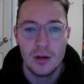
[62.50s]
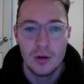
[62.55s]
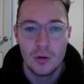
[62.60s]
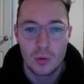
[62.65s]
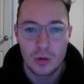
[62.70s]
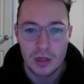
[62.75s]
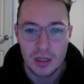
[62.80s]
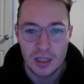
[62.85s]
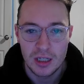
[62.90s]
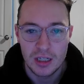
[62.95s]

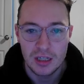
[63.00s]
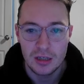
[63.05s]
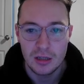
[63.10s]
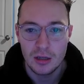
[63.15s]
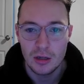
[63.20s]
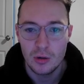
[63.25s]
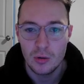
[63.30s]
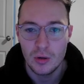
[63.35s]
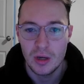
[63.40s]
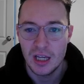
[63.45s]
going to
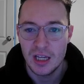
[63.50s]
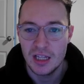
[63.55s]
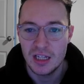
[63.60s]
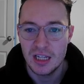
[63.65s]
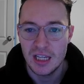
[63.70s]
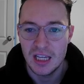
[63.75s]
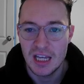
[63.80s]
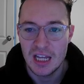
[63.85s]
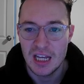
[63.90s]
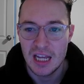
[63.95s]
go ahead
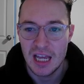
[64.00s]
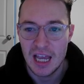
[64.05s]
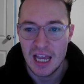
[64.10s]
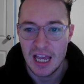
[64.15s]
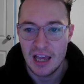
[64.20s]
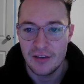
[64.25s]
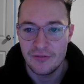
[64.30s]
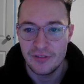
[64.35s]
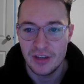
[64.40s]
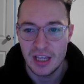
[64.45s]
and
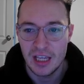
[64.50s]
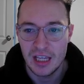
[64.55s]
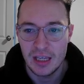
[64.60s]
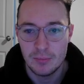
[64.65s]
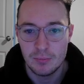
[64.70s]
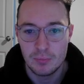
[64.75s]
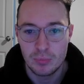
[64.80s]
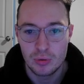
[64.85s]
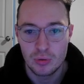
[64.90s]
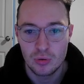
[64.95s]
have a
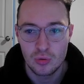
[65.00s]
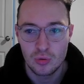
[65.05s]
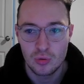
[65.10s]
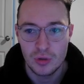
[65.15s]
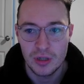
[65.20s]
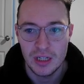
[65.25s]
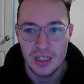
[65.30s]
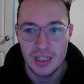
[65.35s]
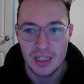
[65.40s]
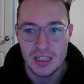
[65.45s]

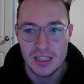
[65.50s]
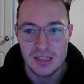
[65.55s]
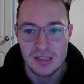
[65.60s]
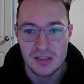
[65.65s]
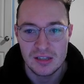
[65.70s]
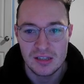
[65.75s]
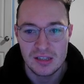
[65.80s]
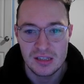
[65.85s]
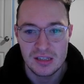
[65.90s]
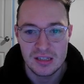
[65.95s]
pretty
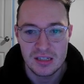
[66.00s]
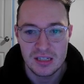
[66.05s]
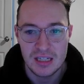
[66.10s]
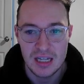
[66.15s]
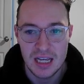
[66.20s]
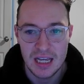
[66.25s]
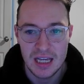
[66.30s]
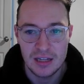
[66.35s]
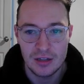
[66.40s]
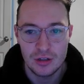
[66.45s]

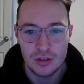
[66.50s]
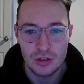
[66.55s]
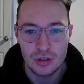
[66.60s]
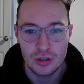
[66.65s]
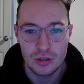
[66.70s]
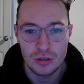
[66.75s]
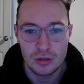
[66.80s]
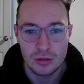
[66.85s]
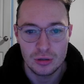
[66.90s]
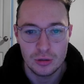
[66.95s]

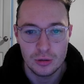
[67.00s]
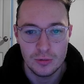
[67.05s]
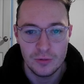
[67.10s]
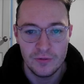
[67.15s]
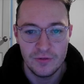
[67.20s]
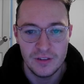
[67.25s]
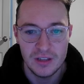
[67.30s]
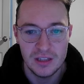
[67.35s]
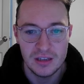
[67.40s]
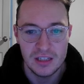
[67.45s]
standard
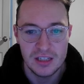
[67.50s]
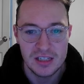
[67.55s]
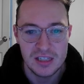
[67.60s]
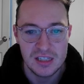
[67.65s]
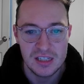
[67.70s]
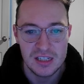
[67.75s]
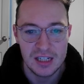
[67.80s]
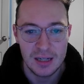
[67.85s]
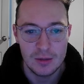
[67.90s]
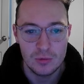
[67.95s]
Luffy
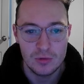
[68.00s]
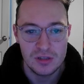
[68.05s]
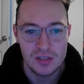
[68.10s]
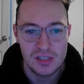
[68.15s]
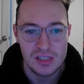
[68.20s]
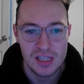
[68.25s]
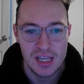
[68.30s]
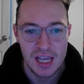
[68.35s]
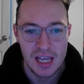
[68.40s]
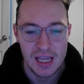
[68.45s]
list, I would
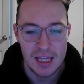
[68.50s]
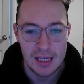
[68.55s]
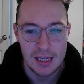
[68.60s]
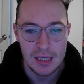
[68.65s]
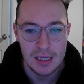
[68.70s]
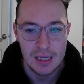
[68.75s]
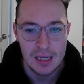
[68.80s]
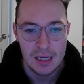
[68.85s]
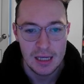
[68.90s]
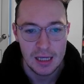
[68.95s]
say.
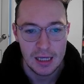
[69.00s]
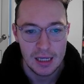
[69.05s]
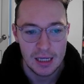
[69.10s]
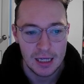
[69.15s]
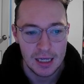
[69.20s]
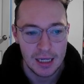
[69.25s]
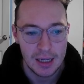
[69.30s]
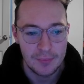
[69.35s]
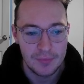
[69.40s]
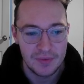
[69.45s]

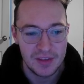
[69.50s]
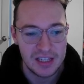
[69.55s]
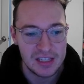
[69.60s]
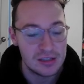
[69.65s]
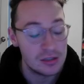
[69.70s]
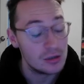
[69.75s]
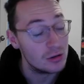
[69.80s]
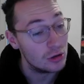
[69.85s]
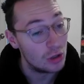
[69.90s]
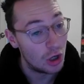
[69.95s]

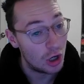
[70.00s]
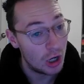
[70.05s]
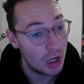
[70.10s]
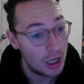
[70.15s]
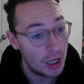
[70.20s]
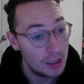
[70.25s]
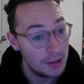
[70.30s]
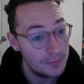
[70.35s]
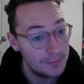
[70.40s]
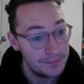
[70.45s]
This
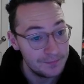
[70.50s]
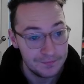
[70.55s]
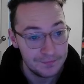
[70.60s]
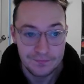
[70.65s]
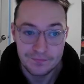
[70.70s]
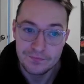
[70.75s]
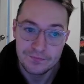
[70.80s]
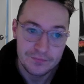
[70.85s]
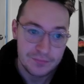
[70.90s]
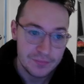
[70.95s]
Law
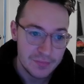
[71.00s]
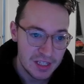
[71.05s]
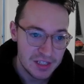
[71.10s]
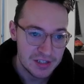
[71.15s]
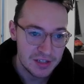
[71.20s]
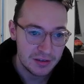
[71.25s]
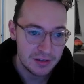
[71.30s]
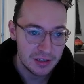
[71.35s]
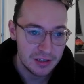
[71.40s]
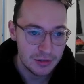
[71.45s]
is
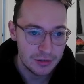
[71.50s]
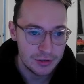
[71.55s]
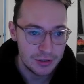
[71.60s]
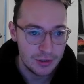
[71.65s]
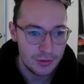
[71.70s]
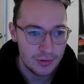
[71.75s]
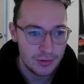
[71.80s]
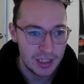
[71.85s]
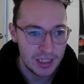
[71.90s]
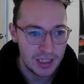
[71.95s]
a little
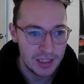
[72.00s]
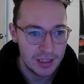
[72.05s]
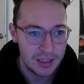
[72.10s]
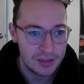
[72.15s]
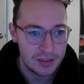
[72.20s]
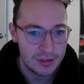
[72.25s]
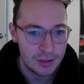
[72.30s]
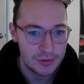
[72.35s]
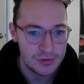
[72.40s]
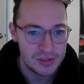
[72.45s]

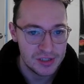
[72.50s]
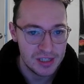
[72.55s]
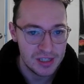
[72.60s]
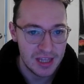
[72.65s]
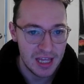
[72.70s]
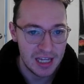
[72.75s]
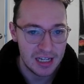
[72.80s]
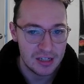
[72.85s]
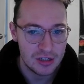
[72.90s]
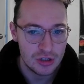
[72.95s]
unique. Don't see
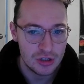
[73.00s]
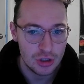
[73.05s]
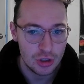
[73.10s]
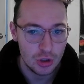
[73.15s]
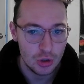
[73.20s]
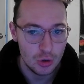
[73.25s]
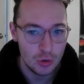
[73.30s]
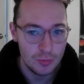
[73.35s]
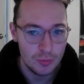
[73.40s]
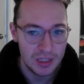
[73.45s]
that in
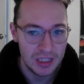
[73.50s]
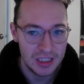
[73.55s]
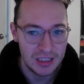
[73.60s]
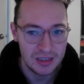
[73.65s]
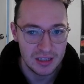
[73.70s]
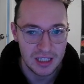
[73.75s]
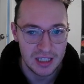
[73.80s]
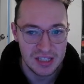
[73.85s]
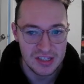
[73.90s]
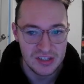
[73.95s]
too many
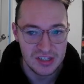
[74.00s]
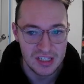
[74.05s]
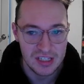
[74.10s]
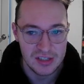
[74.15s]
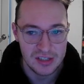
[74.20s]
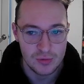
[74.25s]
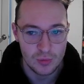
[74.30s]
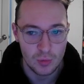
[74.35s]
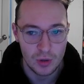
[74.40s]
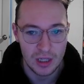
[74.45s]
lists,
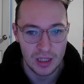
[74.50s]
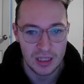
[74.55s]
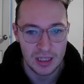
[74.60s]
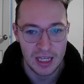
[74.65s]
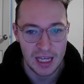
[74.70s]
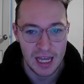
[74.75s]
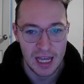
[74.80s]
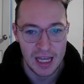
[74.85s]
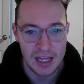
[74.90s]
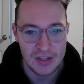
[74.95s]
as well
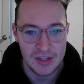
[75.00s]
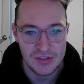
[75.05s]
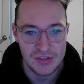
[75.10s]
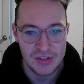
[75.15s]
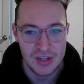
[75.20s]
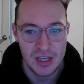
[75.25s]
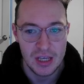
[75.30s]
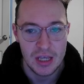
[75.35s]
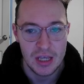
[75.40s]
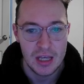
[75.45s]
as
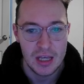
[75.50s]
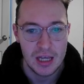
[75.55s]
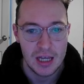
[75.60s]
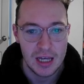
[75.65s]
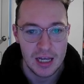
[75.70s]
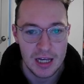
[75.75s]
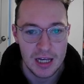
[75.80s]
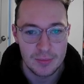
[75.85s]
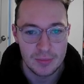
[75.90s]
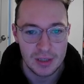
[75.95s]

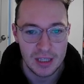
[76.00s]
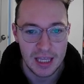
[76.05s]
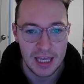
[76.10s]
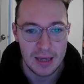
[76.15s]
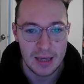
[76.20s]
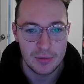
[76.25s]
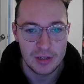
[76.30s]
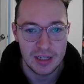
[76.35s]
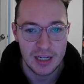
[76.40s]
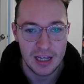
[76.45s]

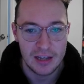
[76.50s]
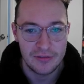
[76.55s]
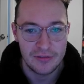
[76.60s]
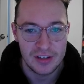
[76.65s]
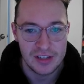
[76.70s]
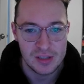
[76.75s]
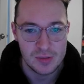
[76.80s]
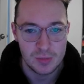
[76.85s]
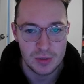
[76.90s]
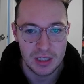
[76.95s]
Gamma Knife
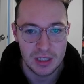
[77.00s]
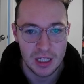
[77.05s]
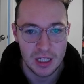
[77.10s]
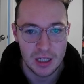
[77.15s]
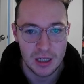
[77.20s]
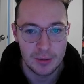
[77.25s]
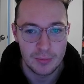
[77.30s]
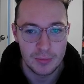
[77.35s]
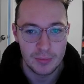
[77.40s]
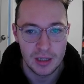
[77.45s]
has
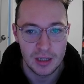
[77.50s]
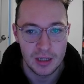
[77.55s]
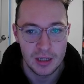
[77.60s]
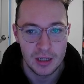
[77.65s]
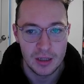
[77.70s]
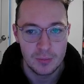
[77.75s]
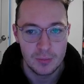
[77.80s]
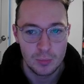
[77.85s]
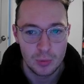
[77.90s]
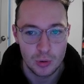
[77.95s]
become
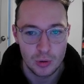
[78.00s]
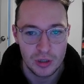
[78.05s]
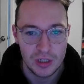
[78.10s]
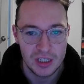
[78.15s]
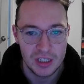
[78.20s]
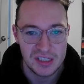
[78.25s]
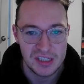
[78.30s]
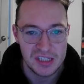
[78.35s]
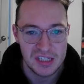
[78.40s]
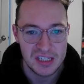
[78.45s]

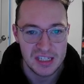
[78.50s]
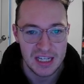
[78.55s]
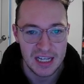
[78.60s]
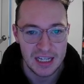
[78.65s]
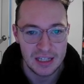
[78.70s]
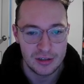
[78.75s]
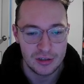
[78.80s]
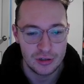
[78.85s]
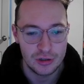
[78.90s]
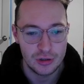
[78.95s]
pretty
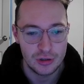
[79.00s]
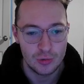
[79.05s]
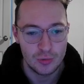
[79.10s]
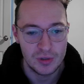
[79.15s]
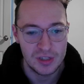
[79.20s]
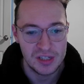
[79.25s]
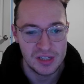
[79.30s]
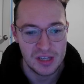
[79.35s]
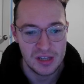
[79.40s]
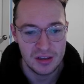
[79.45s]
standard
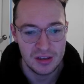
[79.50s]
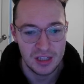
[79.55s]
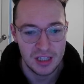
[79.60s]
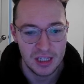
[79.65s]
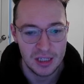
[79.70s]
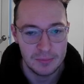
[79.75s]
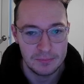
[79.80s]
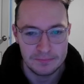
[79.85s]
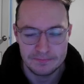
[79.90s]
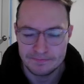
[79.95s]
recently.